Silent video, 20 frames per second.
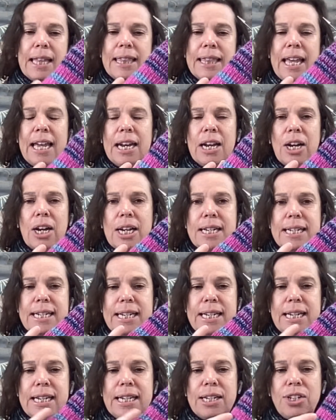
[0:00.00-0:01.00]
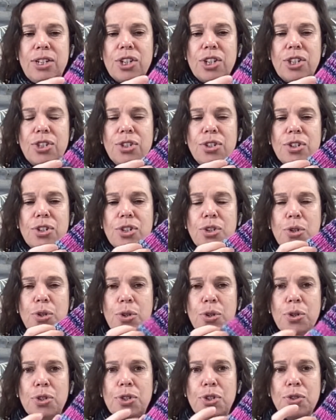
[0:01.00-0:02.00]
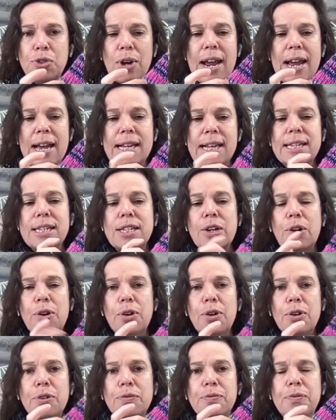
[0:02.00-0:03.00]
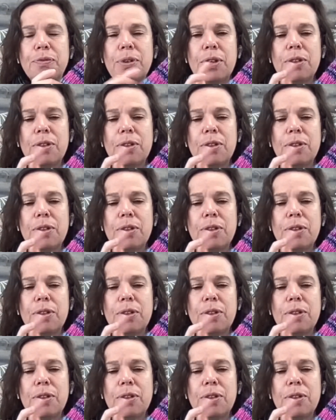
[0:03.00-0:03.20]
Then I did just the 2 strands of